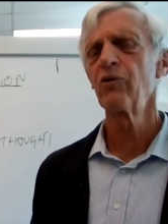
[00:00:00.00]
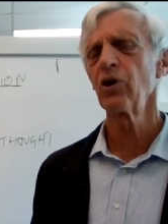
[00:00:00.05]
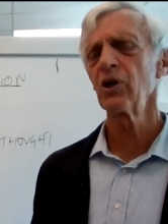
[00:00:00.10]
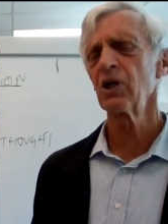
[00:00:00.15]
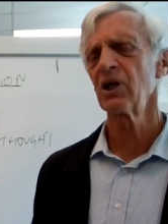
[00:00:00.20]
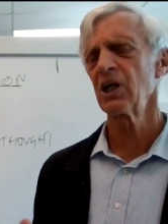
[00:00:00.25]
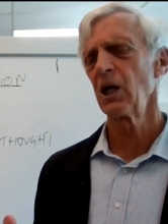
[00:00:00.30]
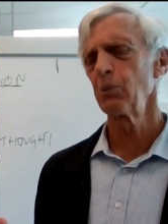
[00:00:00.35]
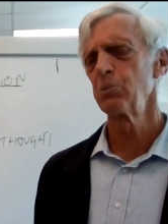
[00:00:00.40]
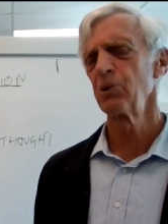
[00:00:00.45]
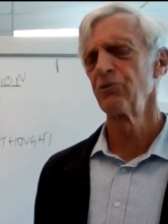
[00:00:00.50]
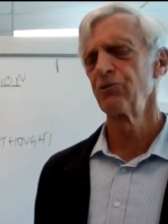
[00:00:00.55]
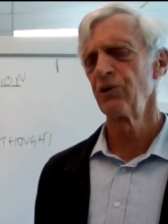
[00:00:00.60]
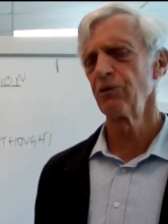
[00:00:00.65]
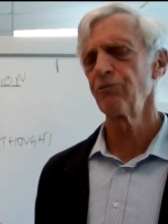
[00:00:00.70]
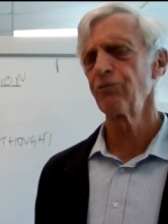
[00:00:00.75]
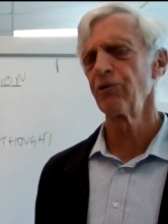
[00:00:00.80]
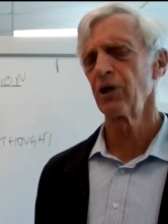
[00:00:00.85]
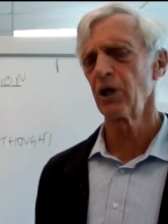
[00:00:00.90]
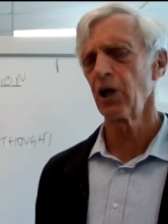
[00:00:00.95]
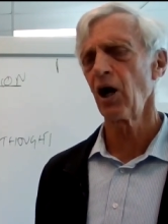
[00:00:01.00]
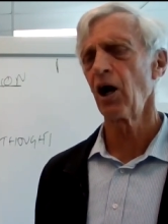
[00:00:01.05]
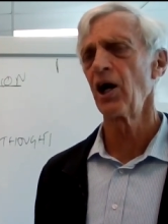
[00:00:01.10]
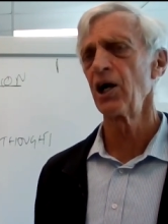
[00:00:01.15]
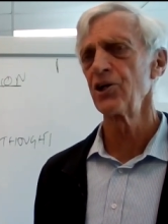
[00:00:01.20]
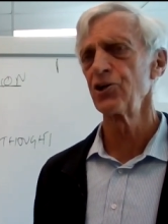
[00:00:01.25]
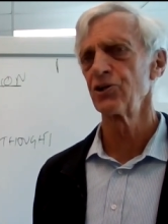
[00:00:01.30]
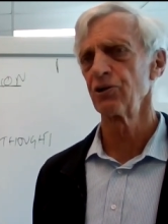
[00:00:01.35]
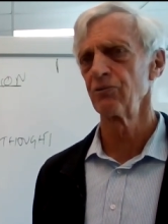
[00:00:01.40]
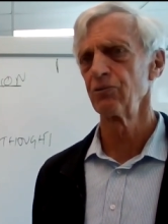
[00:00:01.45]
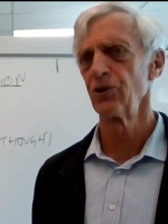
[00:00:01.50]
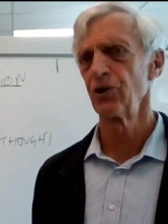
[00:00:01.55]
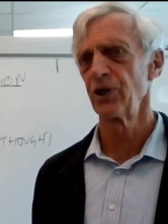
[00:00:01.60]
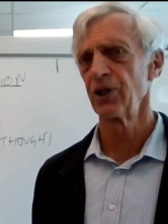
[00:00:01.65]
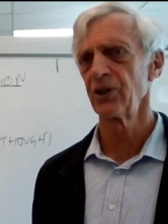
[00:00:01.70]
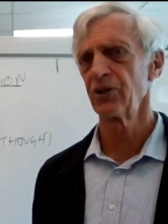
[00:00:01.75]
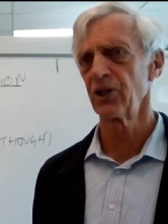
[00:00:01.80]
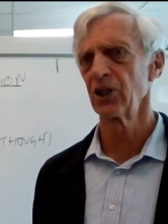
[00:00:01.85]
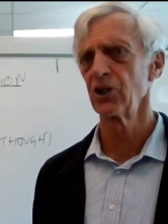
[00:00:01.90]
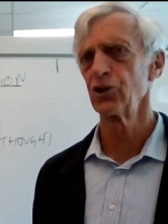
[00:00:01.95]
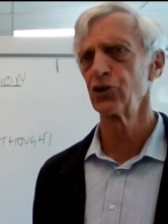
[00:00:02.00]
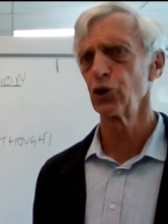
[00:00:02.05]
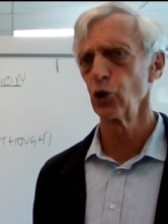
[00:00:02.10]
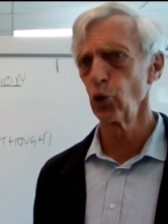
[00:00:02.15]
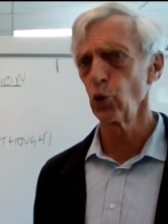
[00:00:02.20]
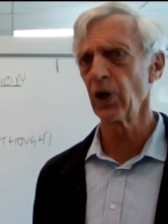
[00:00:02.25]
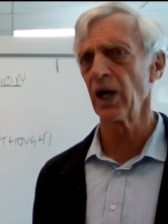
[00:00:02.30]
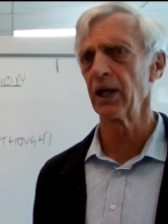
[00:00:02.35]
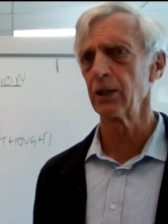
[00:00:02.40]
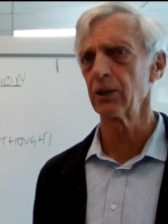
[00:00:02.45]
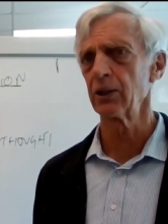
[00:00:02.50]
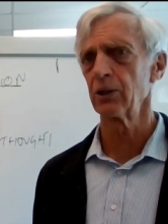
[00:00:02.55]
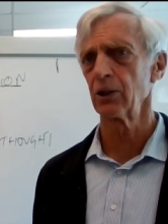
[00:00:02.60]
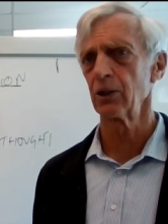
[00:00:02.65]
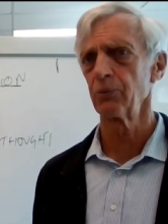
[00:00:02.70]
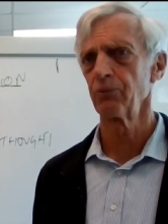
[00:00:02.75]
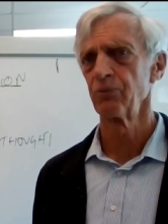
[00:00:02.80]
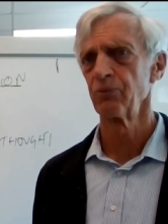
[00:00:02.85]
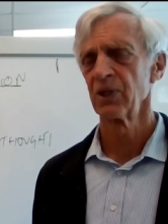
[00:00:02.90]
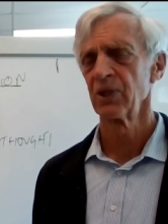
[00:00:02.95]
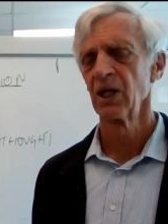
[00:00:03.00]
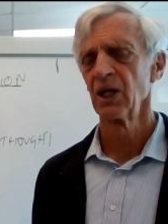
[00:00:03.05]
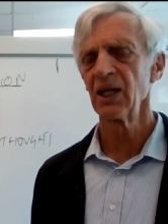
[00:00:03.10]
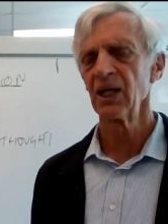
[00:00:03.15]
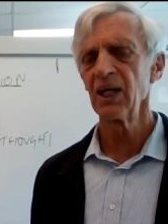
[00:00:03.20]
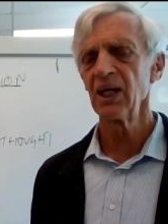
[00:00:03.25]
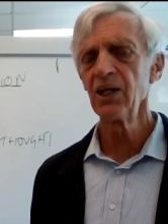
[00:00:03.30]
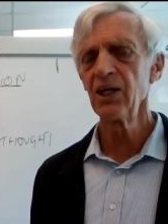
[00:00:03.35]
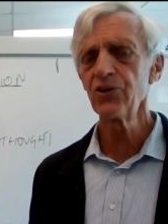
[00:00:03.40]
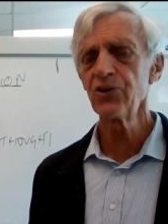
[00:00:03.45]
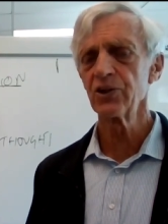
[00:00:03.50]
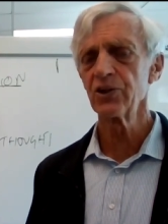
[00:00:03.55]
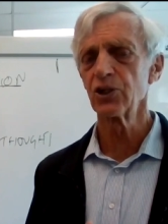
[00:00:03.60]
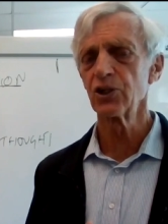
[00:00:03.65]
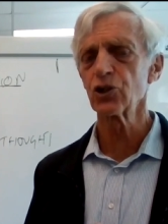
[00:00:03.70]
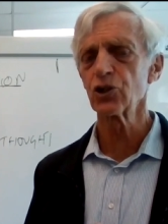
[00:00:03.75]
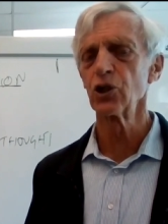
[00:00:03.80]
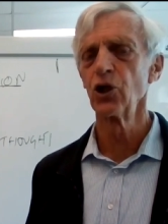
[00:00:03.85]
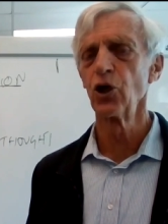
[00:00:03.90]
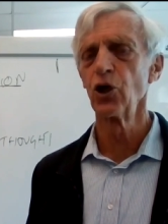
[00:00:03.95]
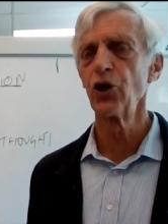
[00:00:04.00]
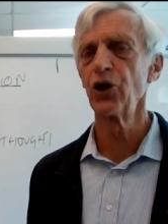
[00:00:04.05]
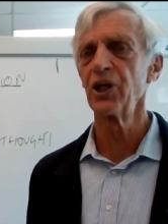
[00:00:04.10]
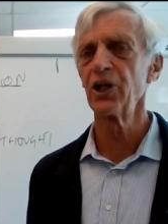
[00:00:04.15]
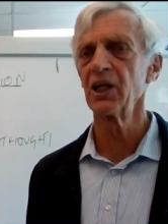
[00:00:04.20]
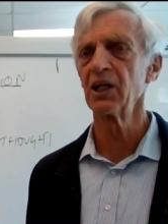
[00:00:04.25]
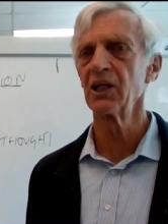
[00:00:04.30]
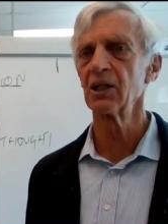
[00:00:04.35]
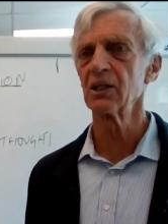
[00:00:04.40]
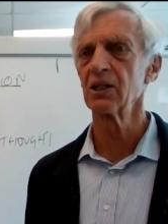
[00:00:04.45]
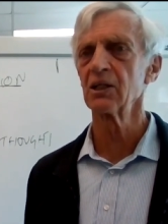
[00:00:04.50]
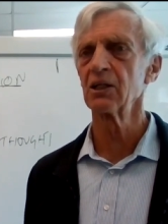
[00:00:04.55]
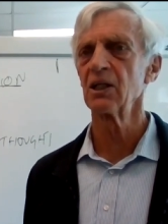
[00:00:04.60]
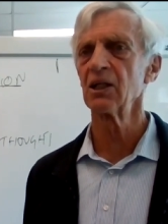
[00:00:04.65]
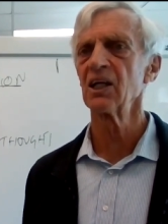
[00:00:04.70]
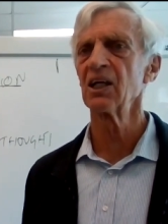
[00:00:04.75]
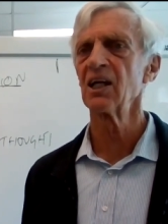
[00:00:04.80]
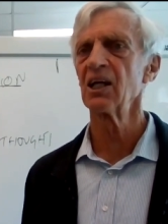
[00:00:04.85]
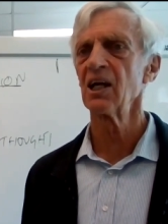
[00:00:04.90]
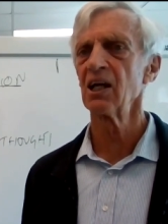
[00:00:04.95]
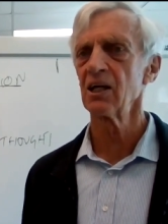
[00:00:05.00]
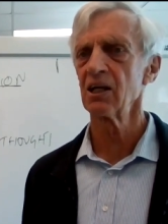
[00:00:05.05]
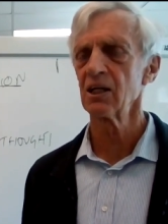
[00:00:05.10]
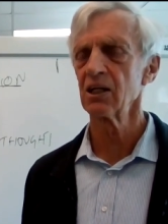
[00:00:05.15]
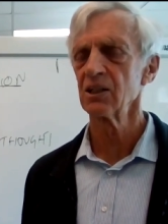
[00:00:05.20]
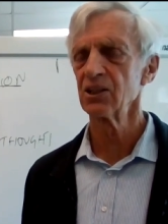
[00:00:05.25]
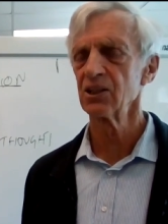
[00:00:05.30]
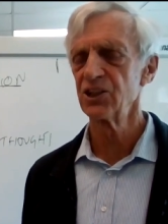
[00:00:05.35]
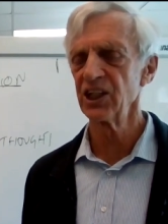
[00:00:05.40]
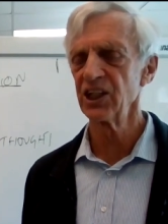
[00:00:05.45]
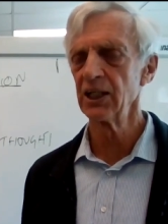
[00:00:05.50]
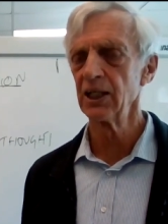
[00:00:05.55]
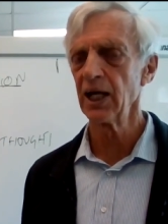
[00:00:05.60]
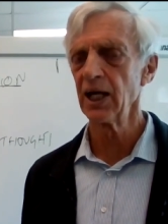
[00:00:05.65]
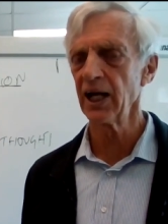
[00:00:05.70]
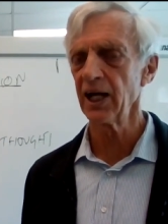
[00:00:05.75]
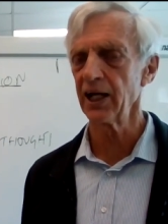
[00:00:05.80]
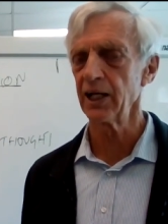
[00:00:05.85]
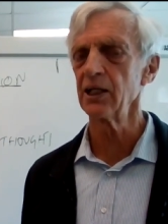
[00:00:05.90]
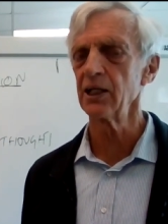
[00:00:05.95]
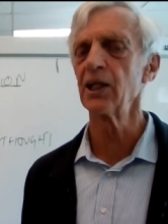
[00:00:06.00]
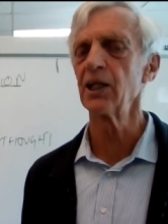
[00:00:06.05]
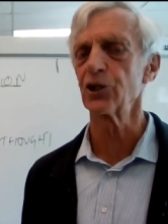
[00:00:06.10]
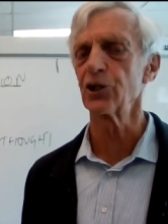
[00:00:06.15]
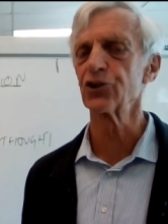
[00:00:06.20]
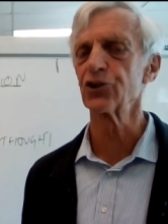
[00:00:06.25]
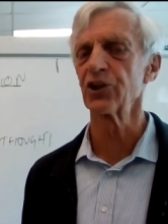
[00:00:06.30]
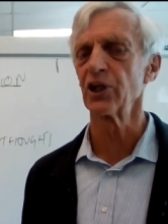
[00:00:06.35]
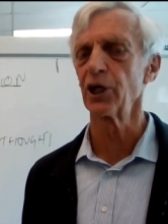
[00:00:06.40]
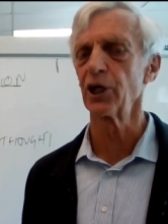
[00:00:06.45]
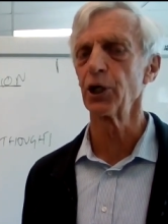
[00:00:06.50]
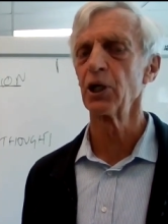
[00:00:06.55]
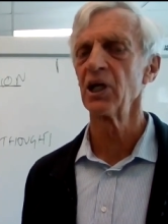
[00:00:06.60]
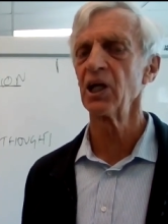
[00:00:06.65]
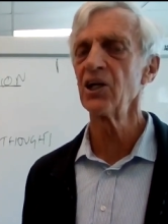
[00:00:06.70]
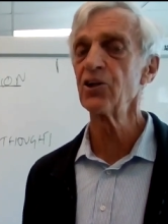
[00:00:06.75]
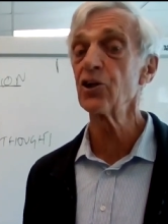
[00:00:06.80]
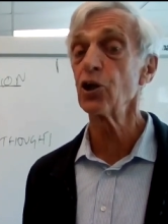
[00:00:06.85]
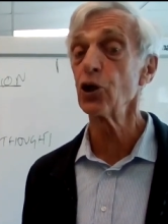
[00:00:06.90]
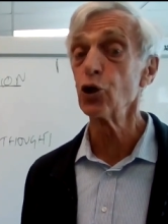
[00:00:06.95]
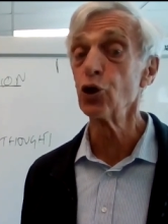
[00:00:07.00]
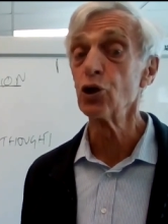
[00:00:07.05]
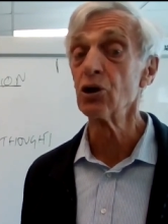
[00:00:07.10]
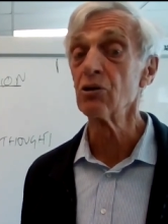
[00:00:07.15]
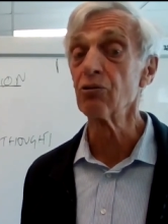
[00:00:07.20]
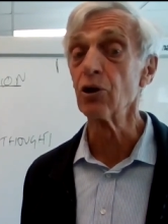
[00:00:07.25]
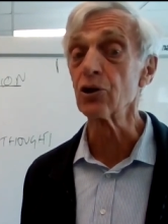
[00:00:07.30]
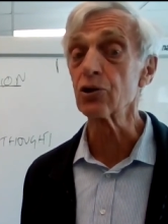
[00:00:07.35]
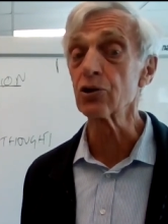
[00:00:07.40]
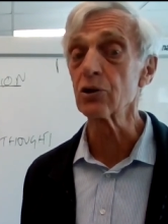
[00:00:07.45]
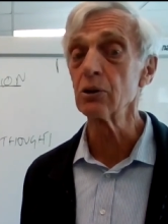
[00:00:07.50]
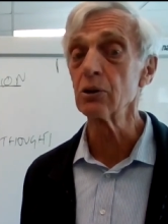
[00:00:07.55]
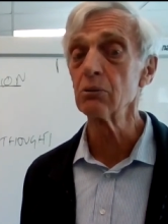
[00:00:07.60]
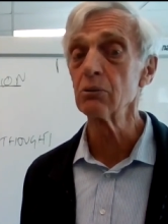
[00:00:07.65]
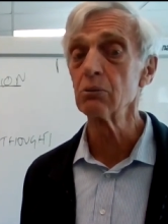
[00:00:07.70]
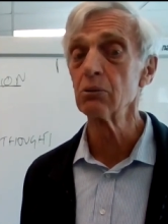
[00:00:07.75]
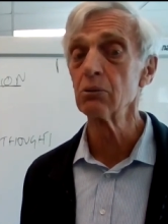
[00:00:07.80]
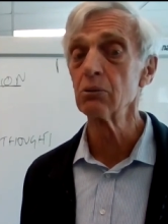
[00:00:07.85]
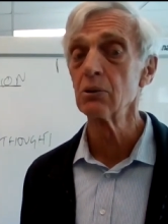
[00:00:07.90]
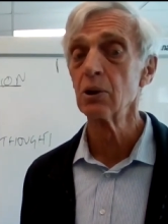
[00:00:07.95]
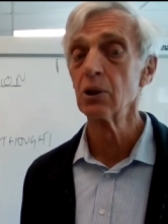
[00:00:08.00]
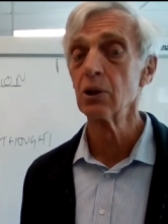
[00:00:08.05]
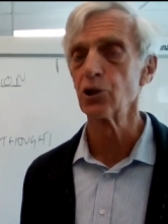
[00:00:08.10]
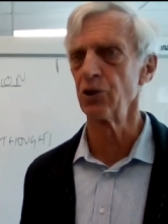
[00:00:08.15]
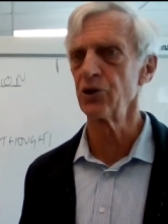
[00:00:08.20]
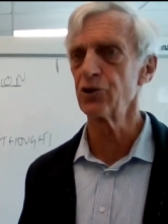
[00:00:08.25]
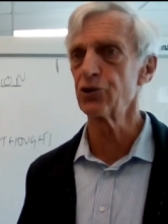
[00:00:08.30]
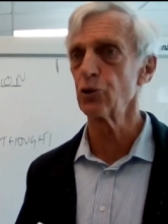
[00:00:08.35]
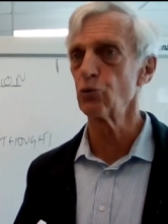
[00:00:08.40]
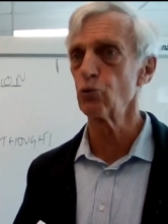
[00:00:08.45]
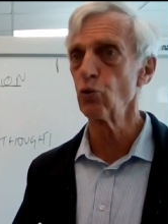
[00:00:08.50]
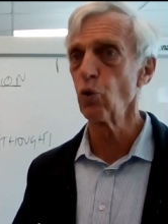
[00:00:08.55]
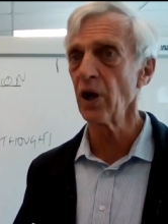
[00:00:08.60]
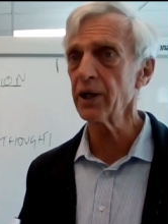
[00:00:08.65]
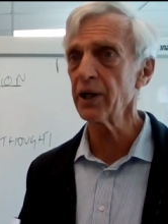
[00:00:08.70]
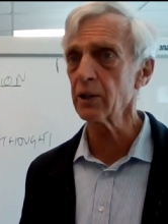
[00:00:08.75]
We've got a couple of different kinds of learning thing to look at There is this learning delay, let's say, is it universal? Or is it